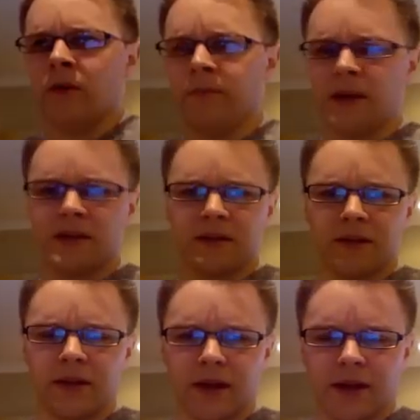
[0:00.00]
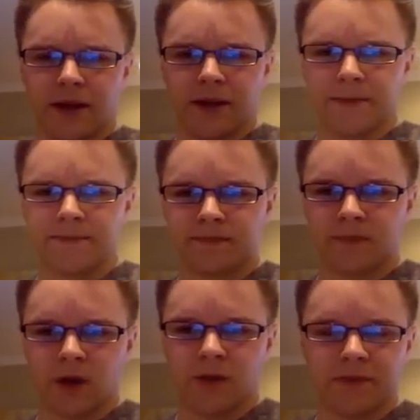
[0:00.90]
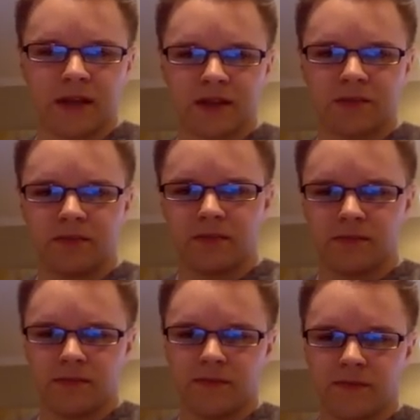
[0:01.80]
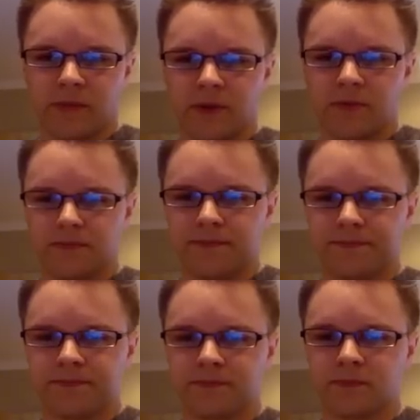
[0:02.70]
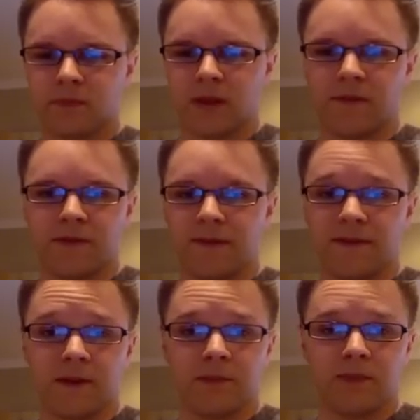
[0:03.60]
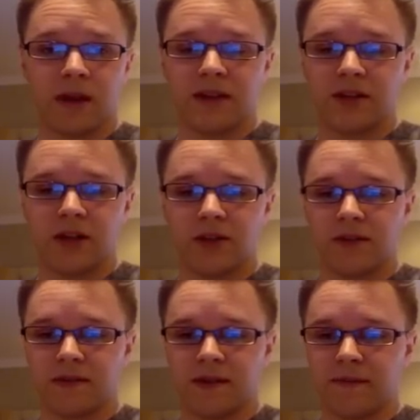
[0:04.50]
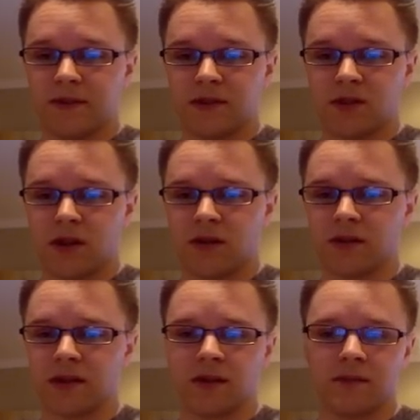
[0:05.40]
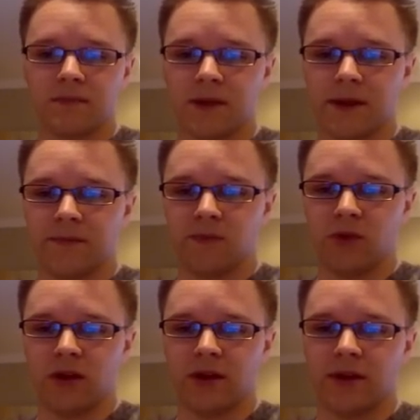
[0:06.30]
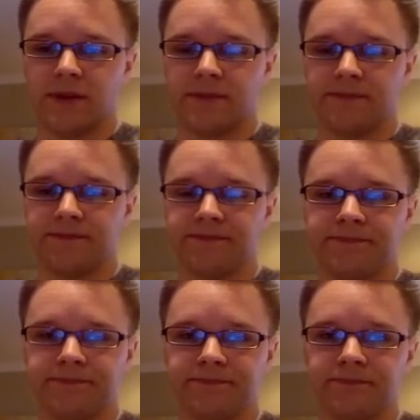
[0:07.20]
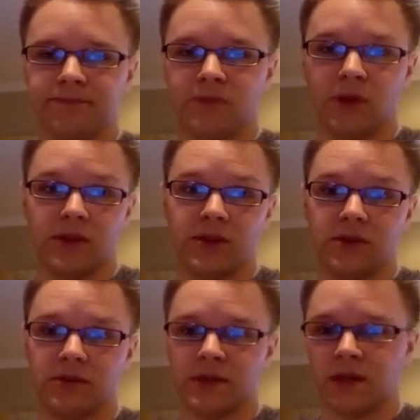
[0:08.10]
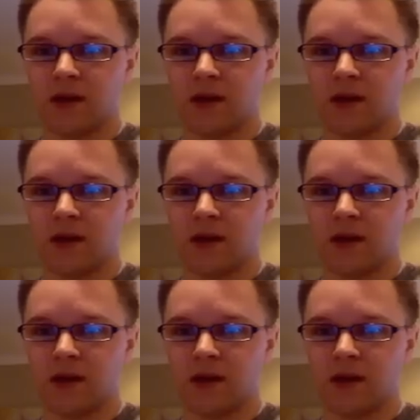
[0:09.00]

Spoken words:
basically updates from it. If the price changes, if it sells, you get the news.